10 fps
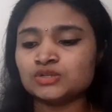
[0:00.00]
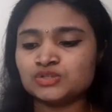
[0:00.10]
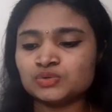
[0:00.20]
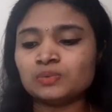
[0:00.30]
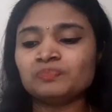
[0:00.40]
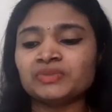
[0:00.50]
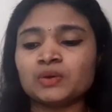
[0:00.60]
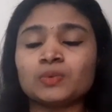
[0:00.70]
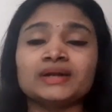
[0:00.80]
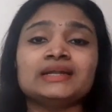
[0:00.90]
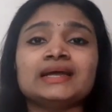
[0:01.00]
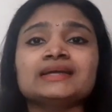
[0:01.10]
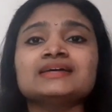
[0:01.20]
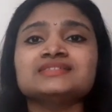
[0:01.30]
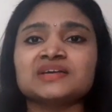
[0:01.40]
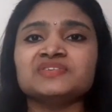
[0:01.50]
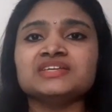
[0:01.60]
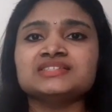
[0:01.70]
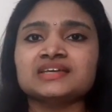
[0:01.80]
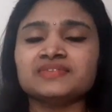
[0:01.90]
to
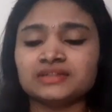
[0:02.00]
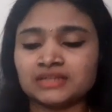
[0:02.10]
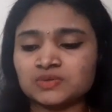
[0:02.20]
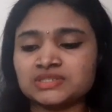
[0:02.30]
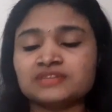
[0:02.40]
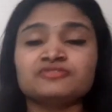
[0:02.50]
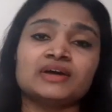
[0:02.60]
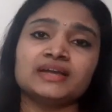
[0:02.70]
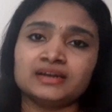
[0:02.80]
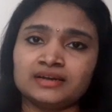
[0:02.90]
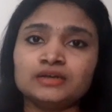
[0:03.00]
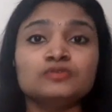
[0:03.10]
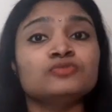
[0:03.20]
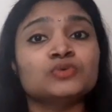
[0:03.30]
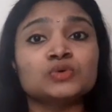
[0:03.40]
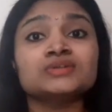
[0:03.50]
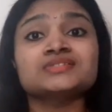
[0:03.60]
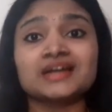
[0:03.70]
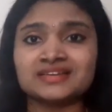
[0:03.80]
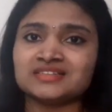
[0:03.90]
1,77,500 for
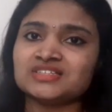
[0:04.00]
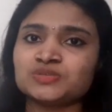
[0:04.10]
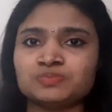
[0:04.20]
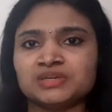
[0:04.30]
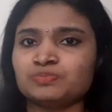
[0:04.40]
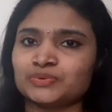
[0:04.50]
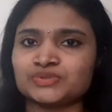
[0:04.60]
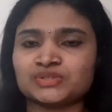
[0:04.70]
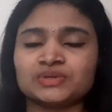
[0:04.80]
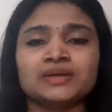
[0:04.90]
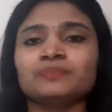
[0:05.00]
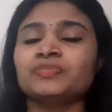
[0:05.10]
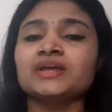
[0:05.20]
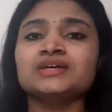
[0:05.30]
scientist B post. Okay.